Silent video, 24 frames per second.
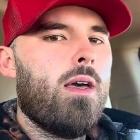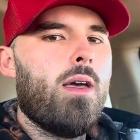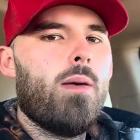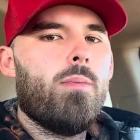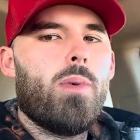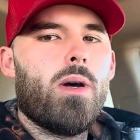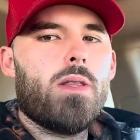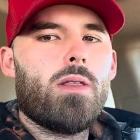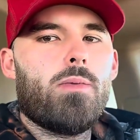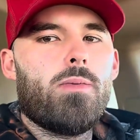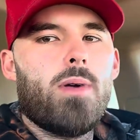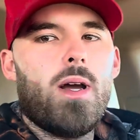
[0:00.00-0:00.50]

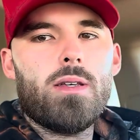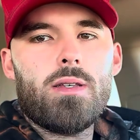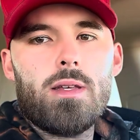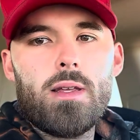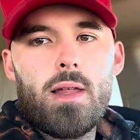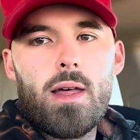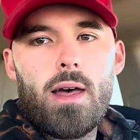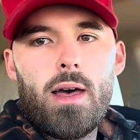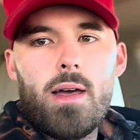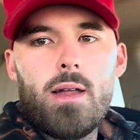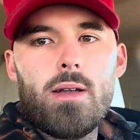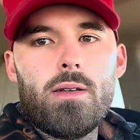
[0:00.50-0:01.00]
but the rest of
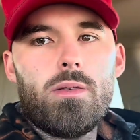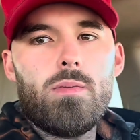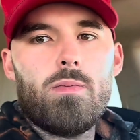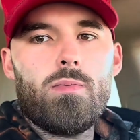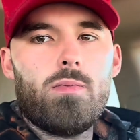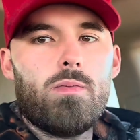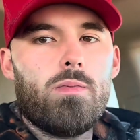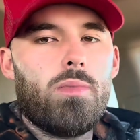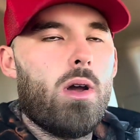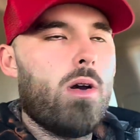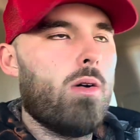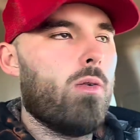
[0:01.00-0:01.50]
that,
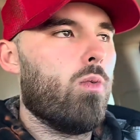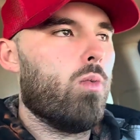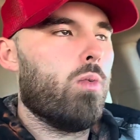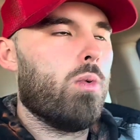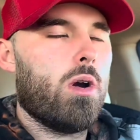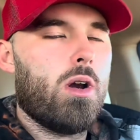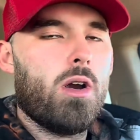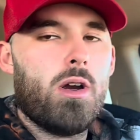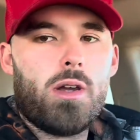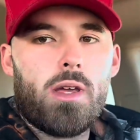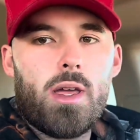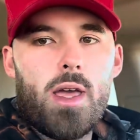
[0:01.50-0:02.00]
bro,
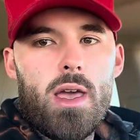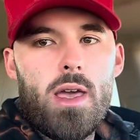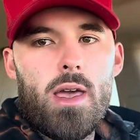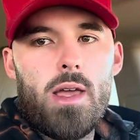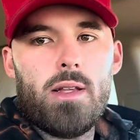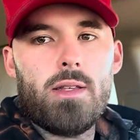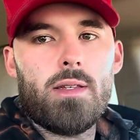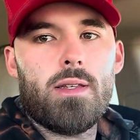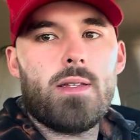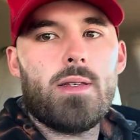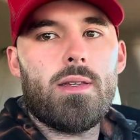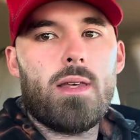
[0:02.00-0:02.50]
work
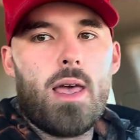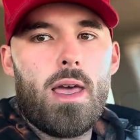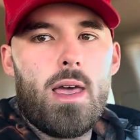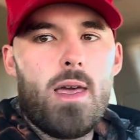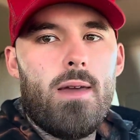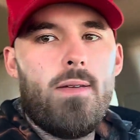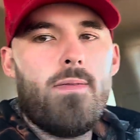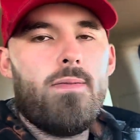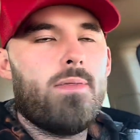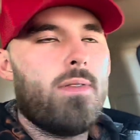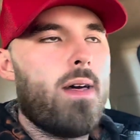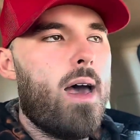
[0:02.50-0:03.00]
and
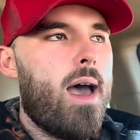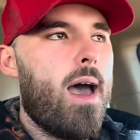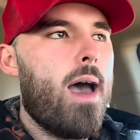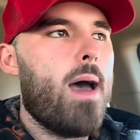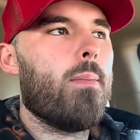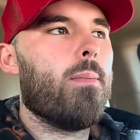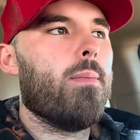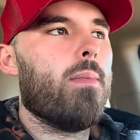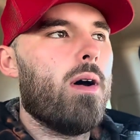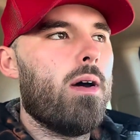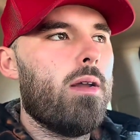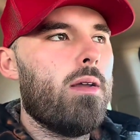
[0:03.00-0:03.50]
save that
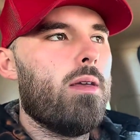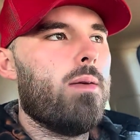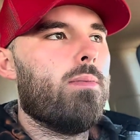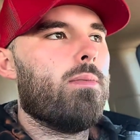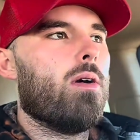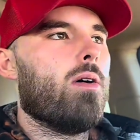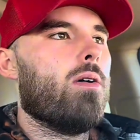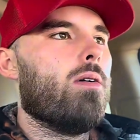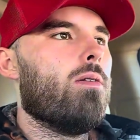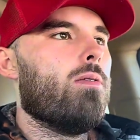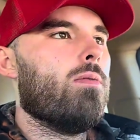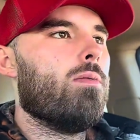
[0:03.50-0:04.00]
money,
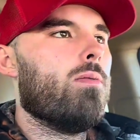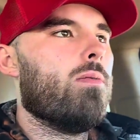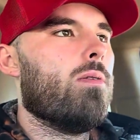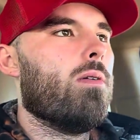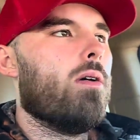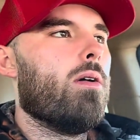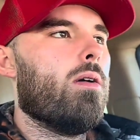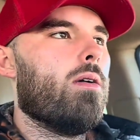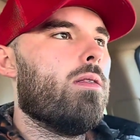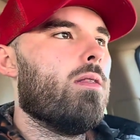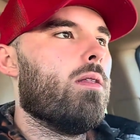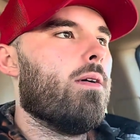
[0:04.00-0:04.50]
bro.
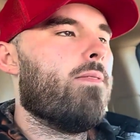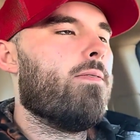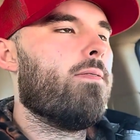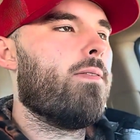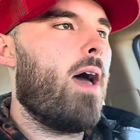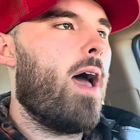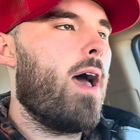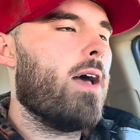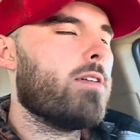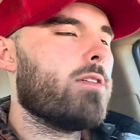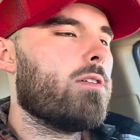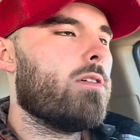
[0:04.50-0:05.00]
The
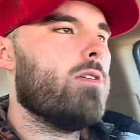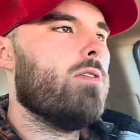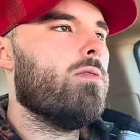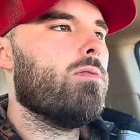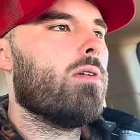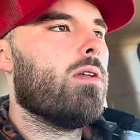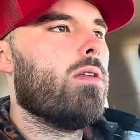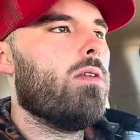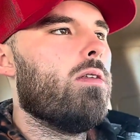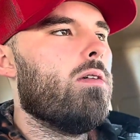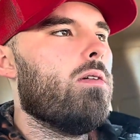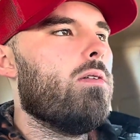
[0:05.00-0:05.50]
faster you
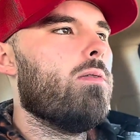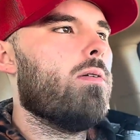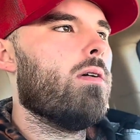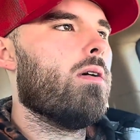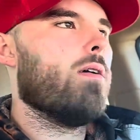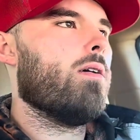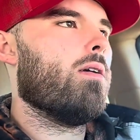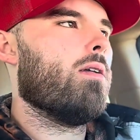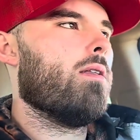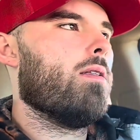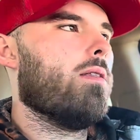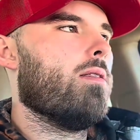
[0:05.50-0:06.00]
can do
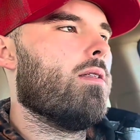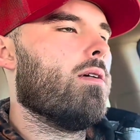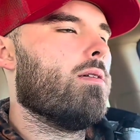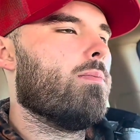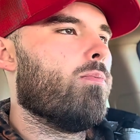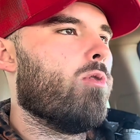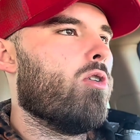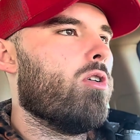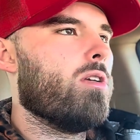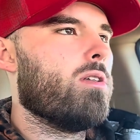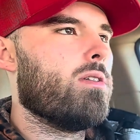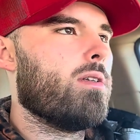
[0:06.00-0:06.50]
it, the
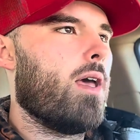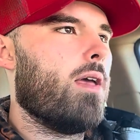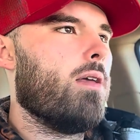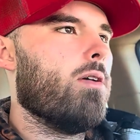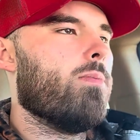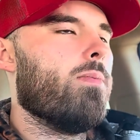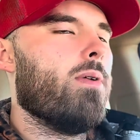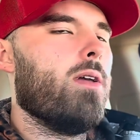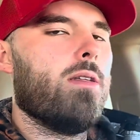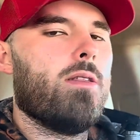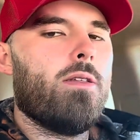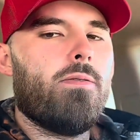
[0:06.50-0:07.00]
more set
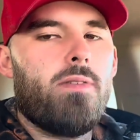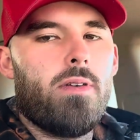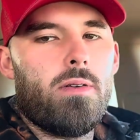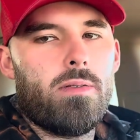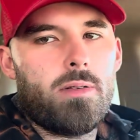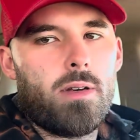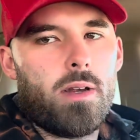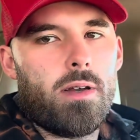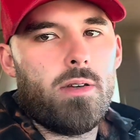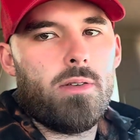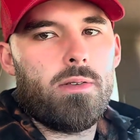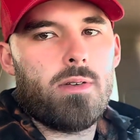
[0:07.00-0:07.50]
you'll be in the
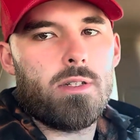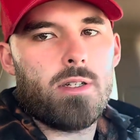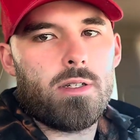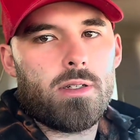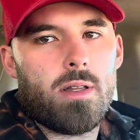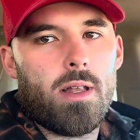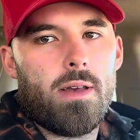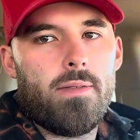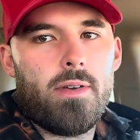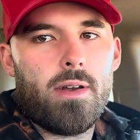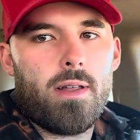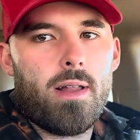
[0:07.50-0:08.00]
future. You can just
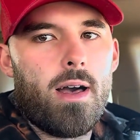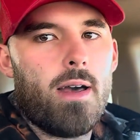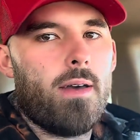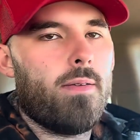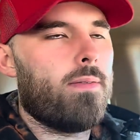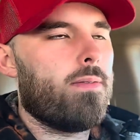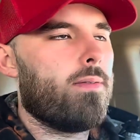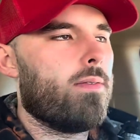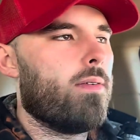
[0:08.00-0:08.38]
live your life.